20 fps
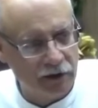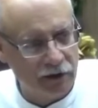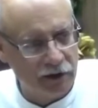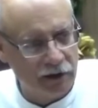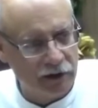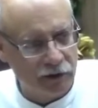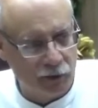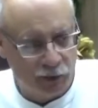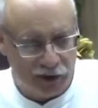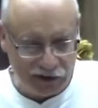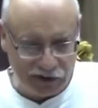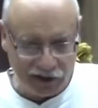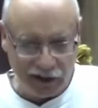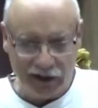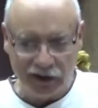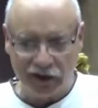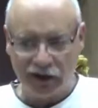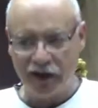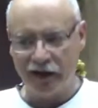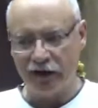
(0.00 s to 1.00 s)
as we
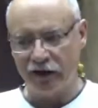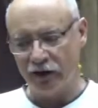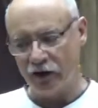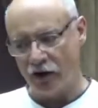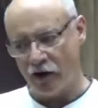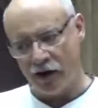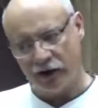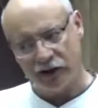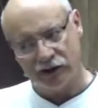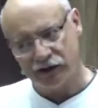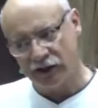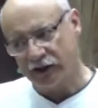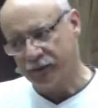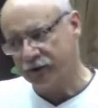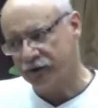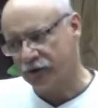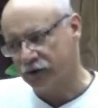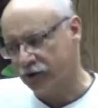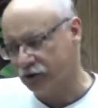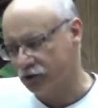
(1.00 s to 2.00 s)
say in Canada, God is
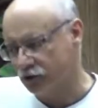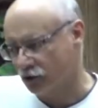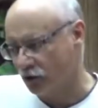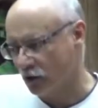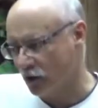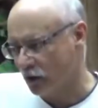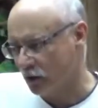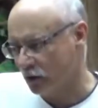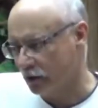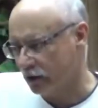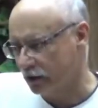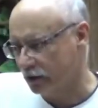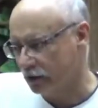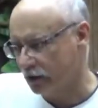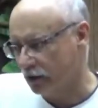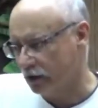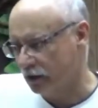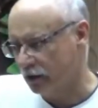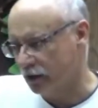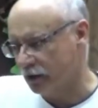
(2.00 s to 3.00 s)
able to draw
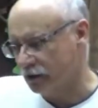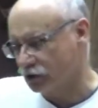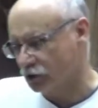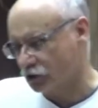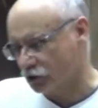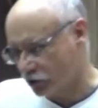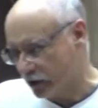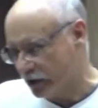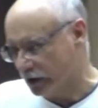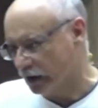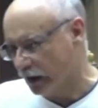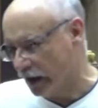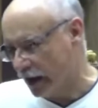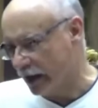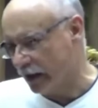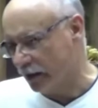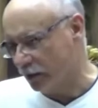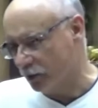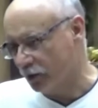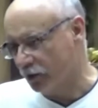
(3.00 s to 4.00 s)
a straight
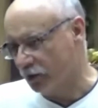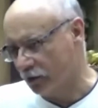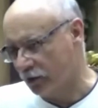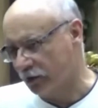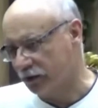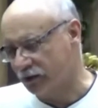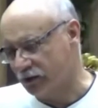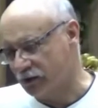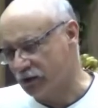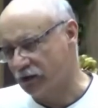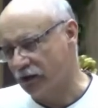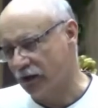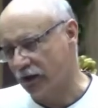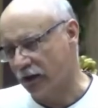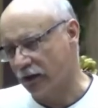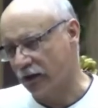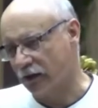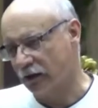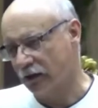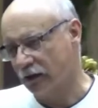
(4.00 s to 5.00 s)
line with a crooked
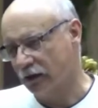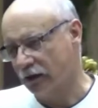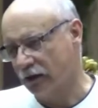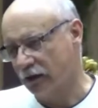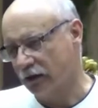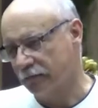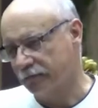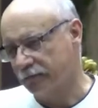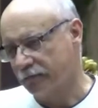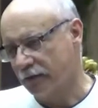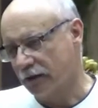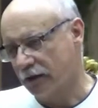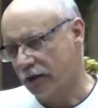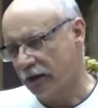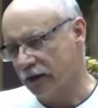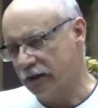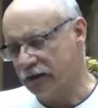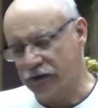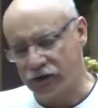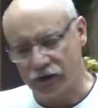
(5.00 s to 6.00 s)
stick.
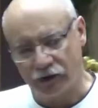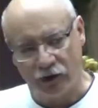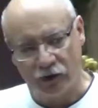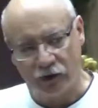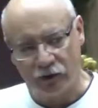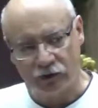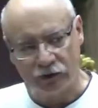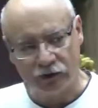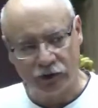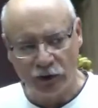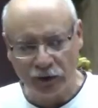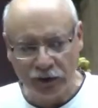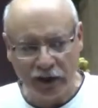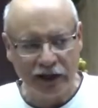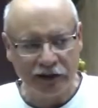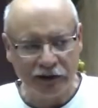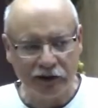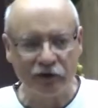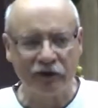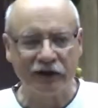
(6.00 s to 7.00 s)
And so don't
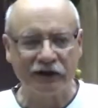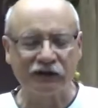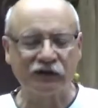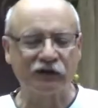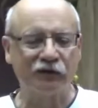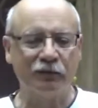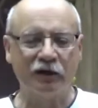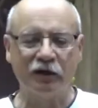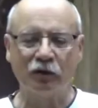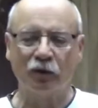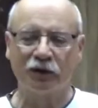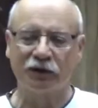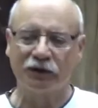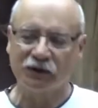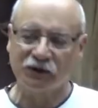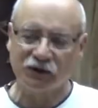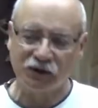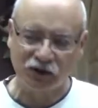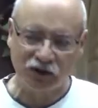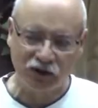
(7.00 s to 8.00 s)
underestimate what
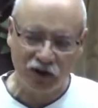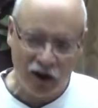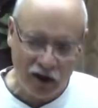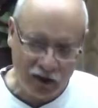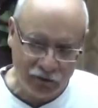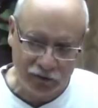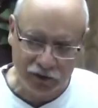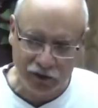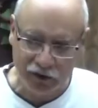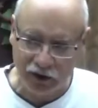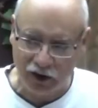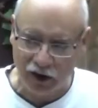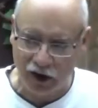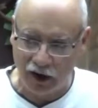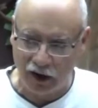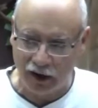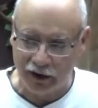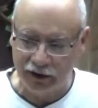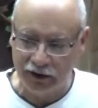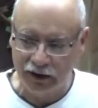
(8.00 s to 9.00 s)
the sovereign
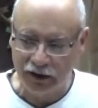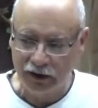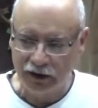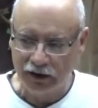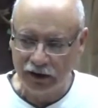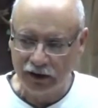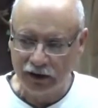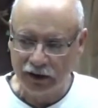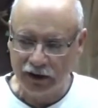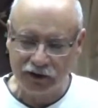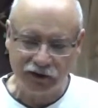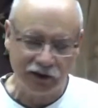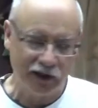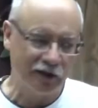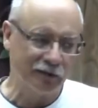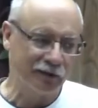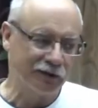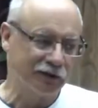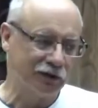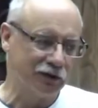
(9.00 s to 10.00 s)
God is
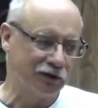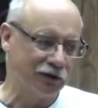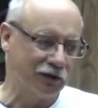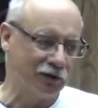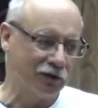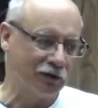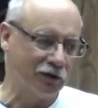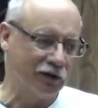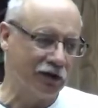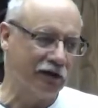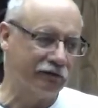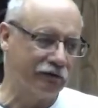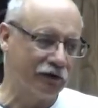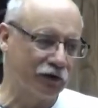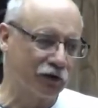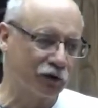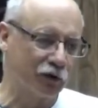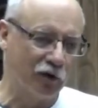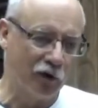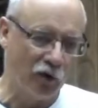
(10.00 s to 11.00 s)
able to do
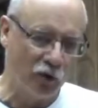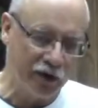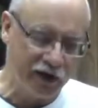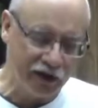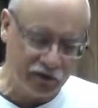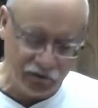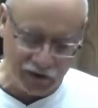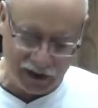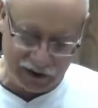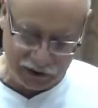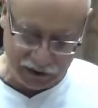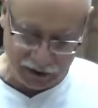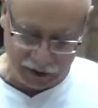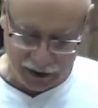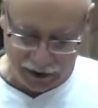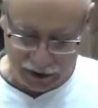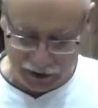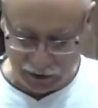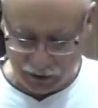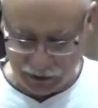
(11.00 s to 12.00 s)
even through a weak vessel
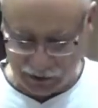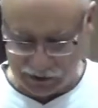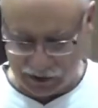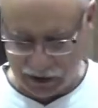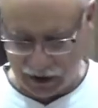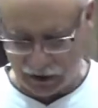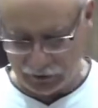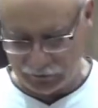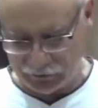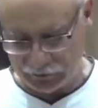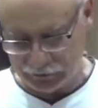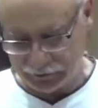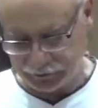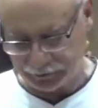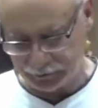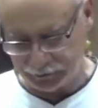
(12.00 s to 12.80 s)
like yourself.